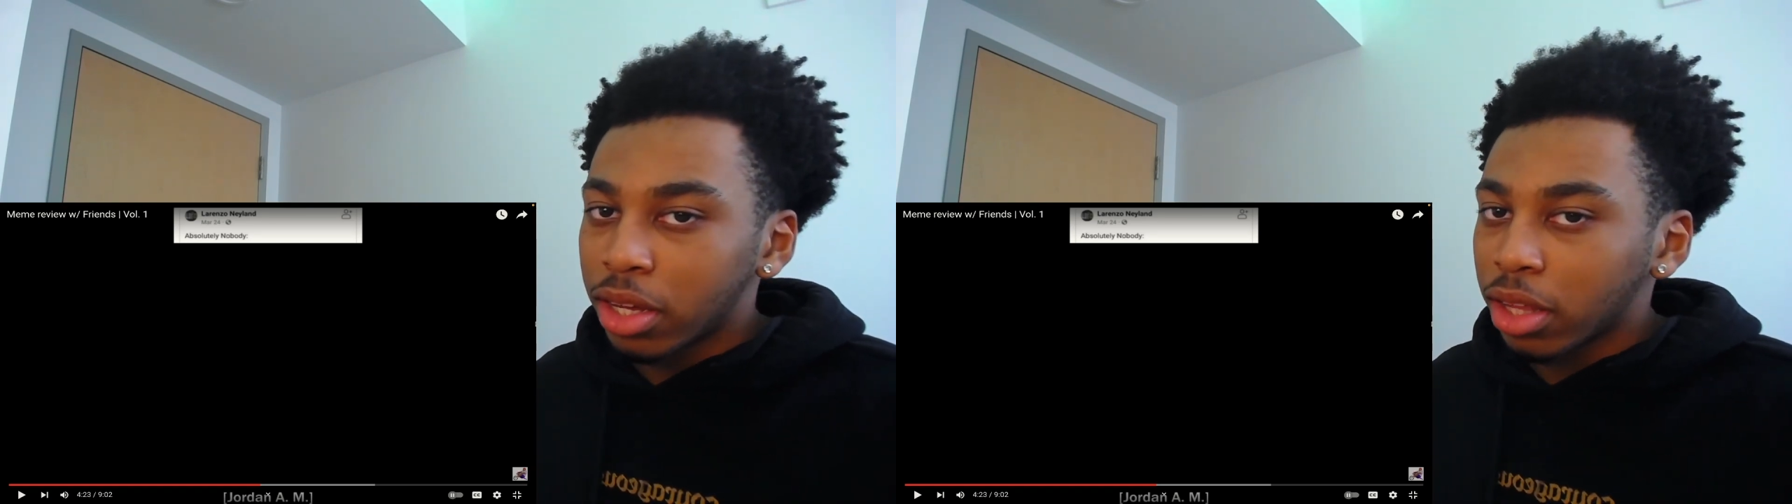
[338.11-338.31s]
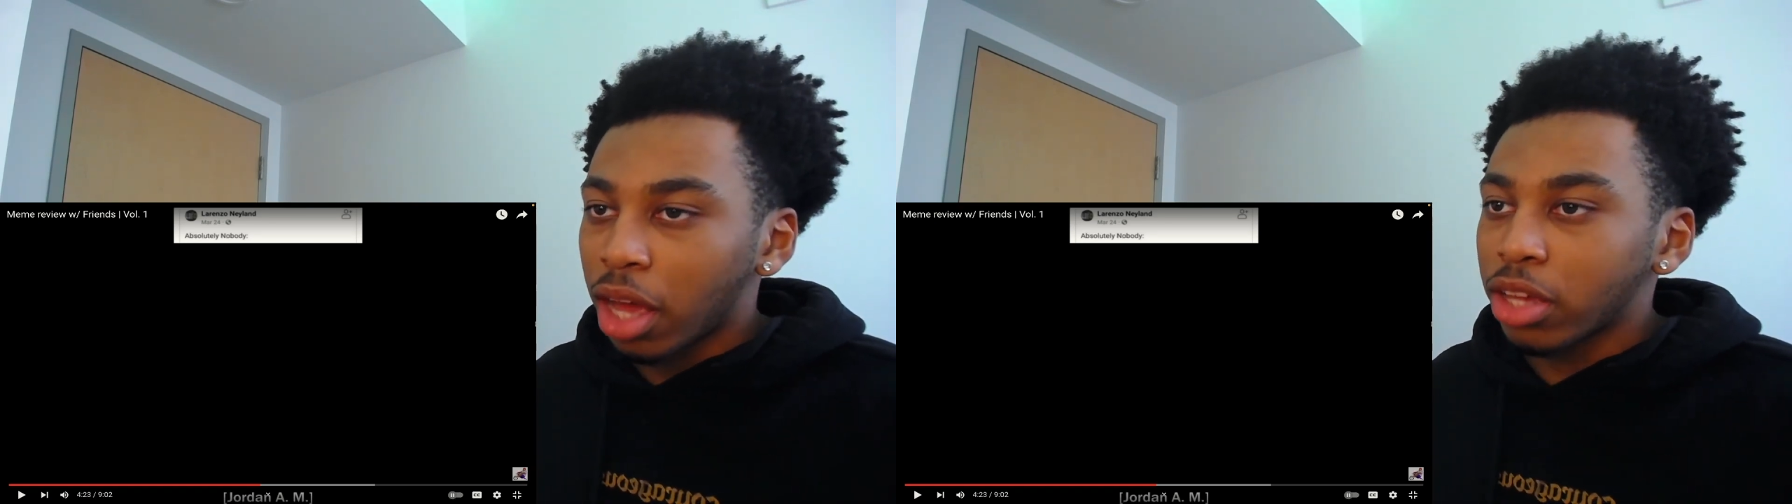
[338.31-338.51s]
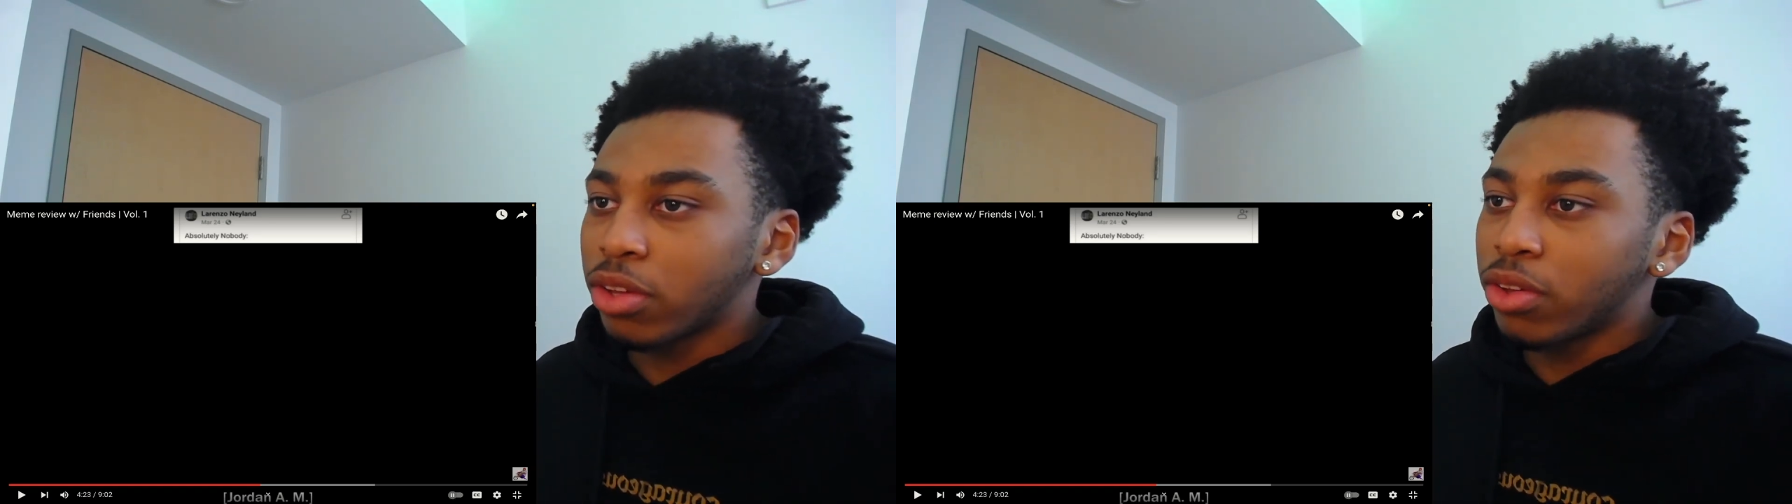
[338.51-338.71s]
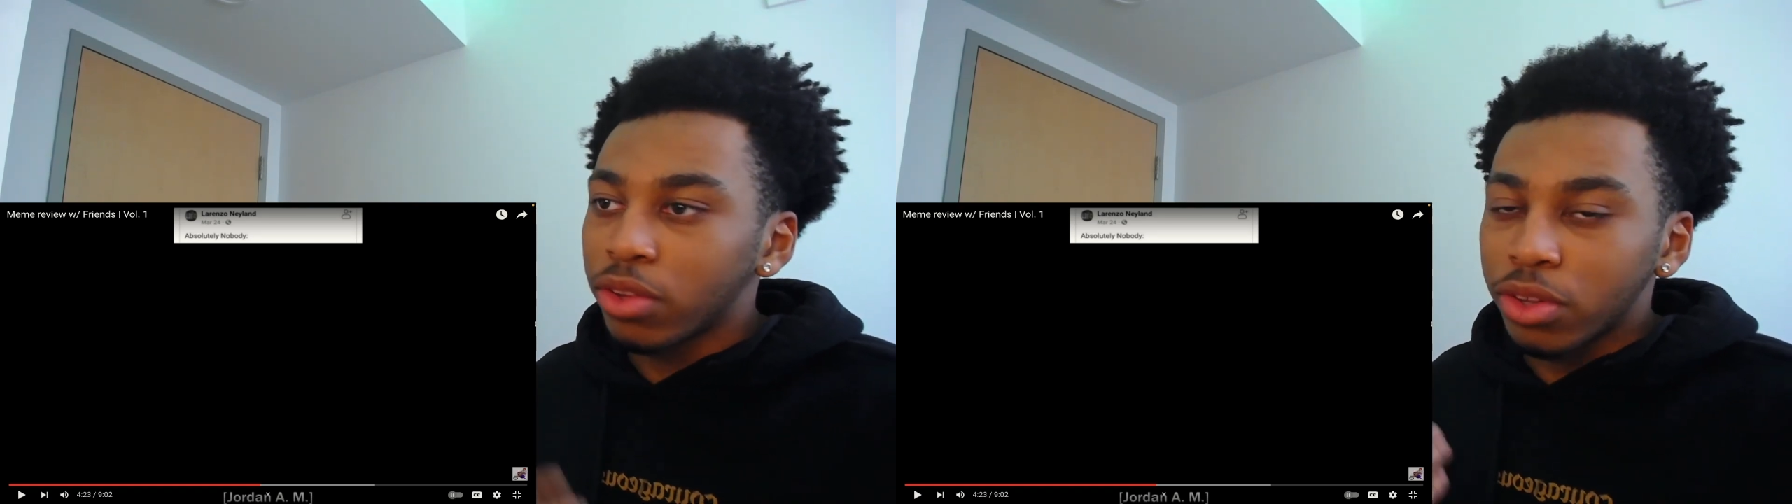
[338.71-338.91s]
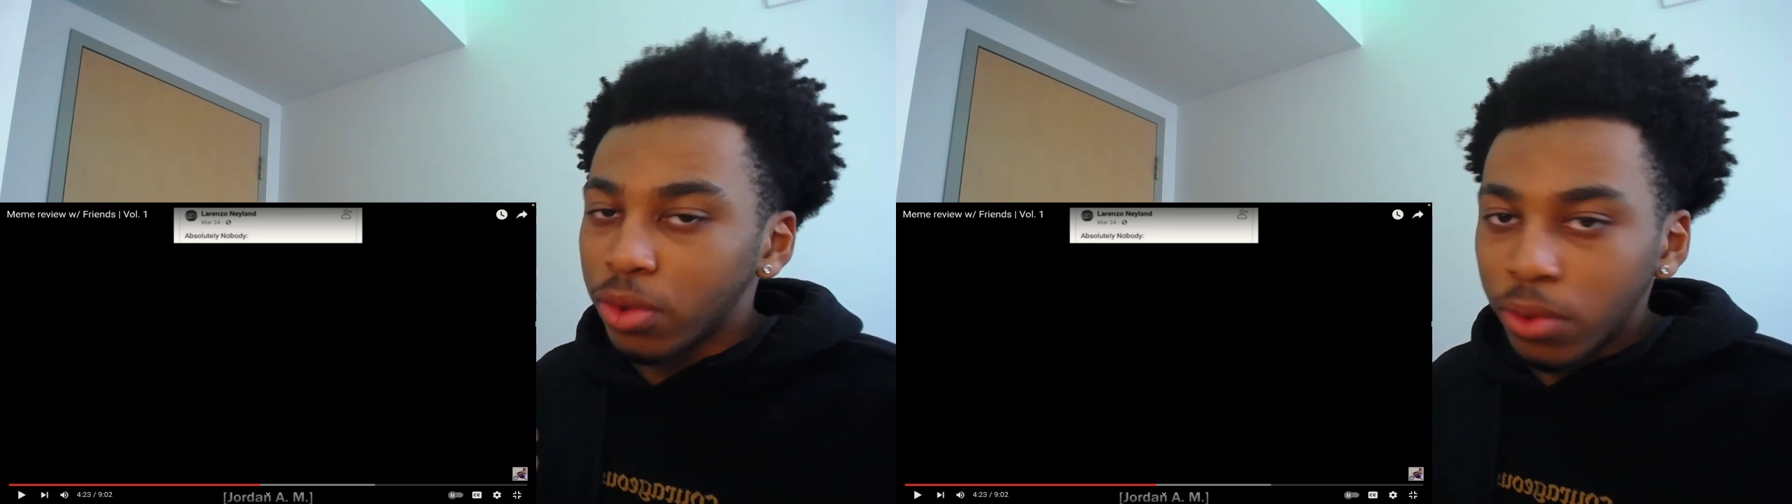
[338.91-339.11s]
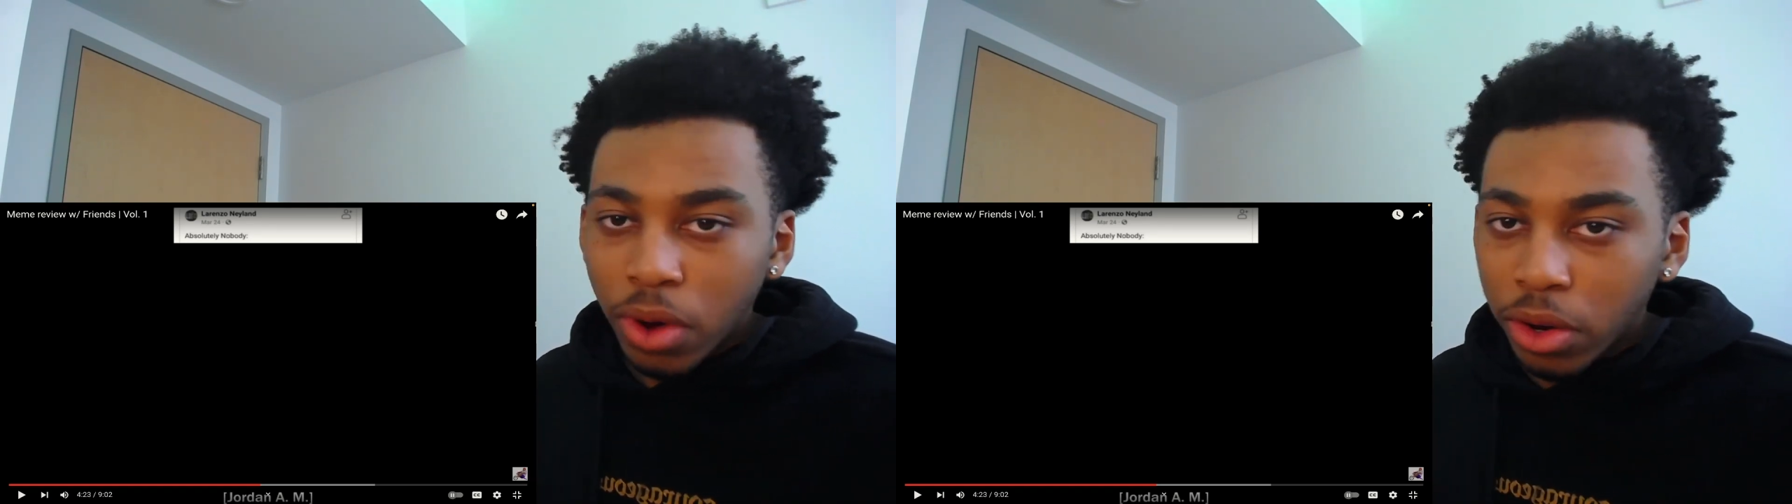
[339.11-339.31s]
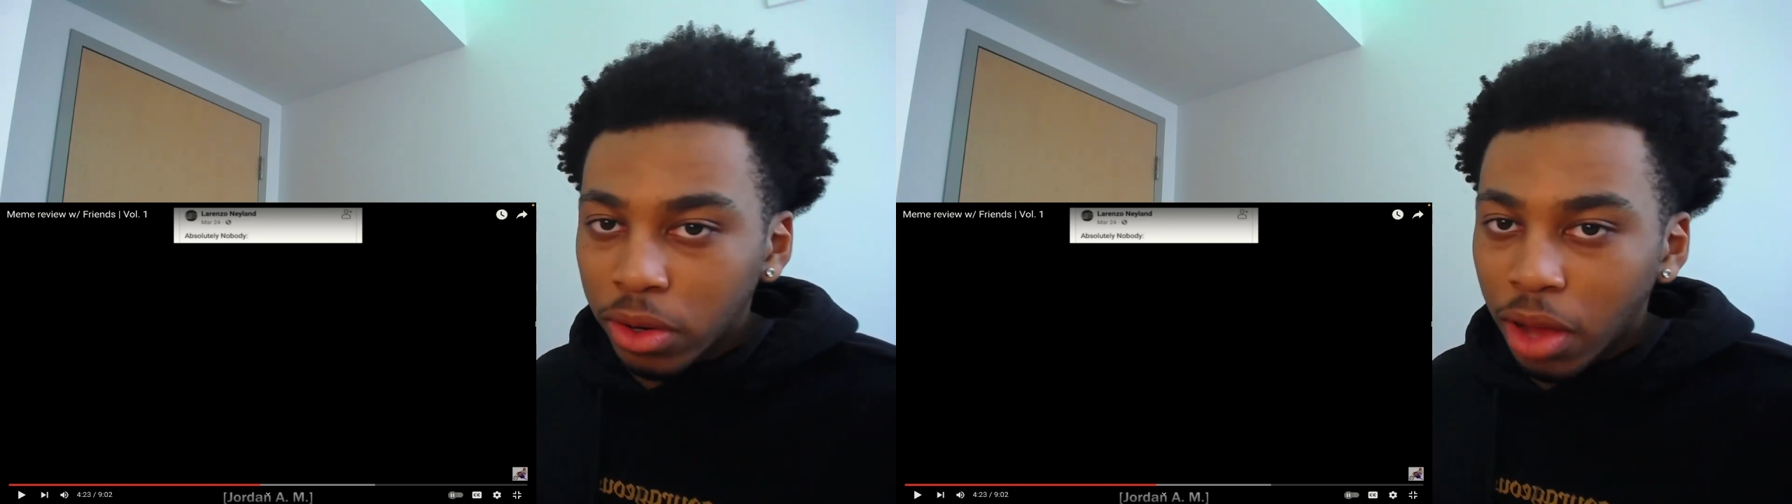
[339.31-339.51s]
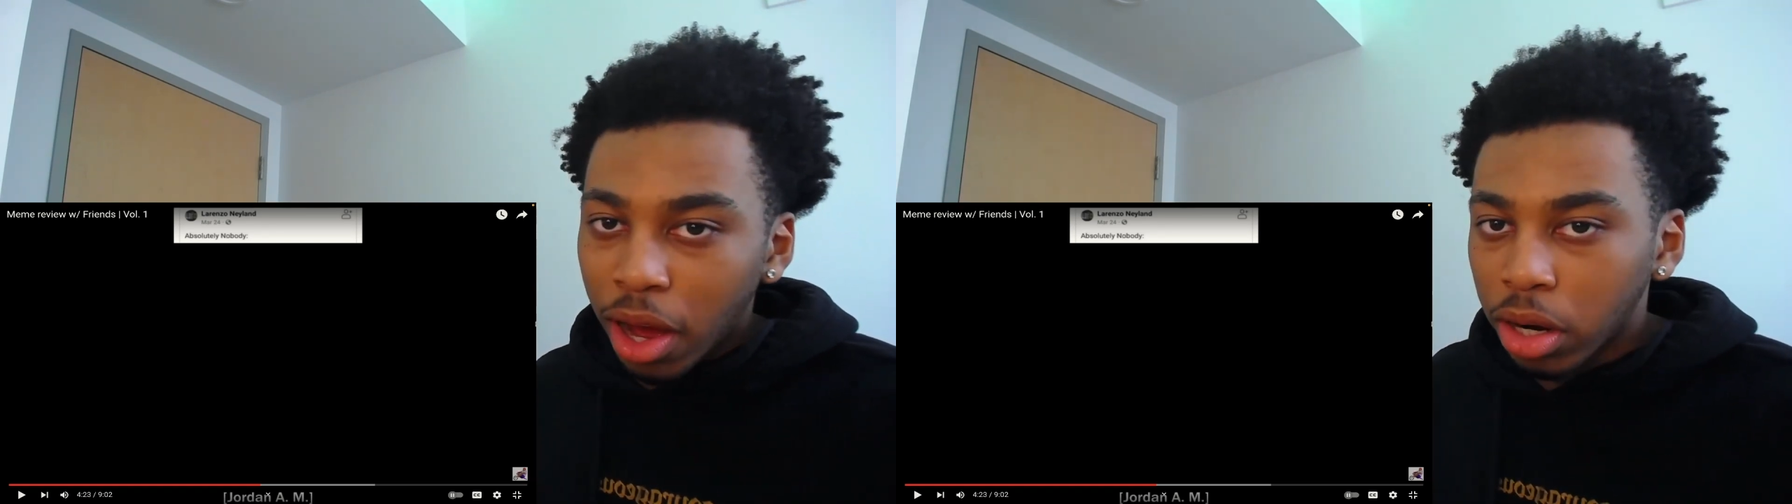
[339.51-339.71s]
Like, you know you're
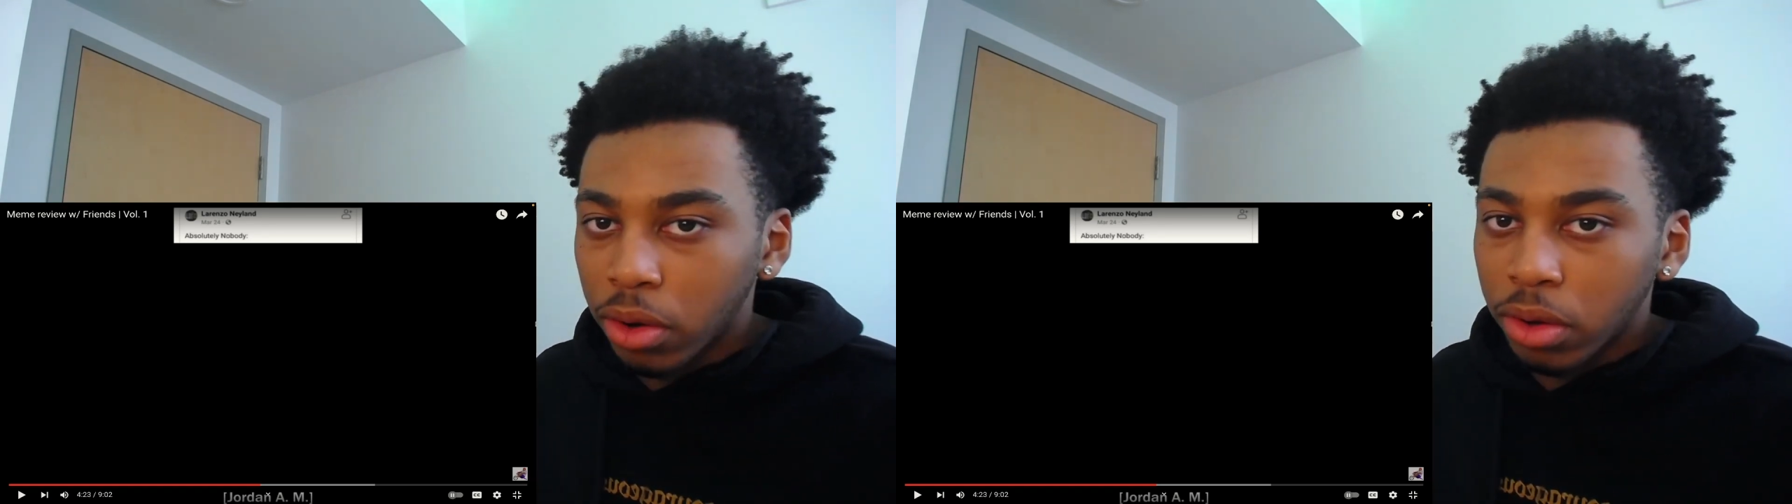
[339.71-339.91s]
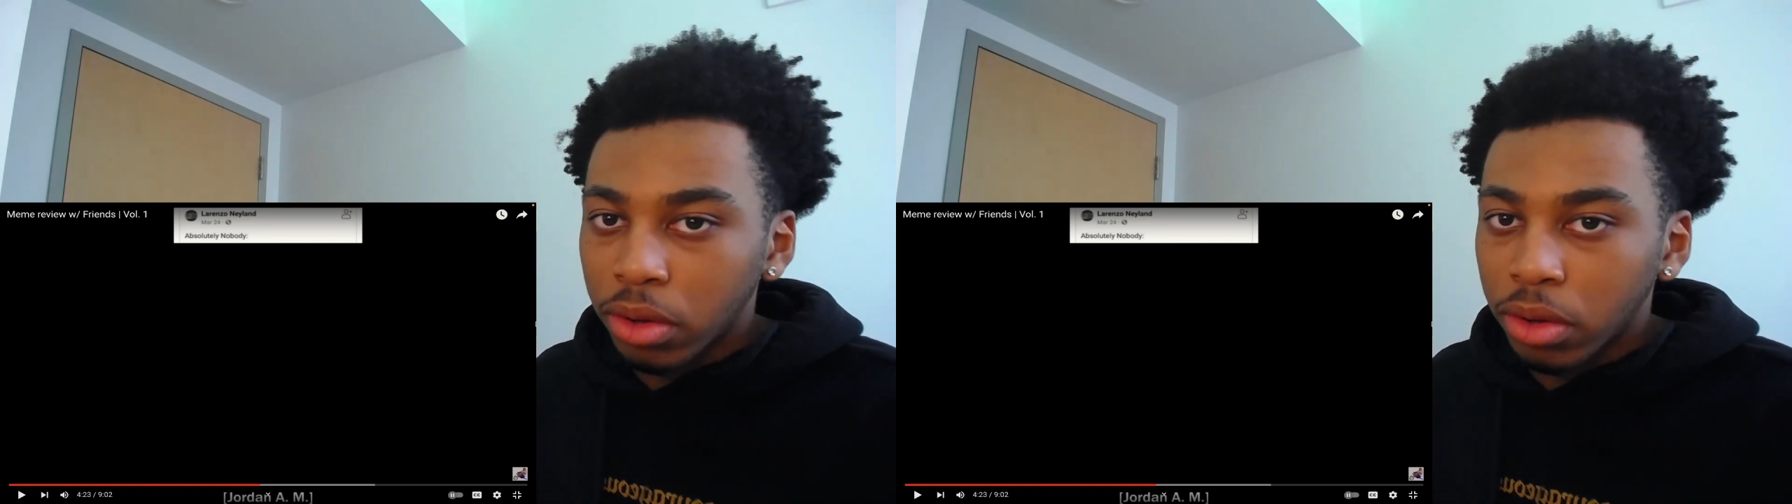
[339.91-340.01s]
lying.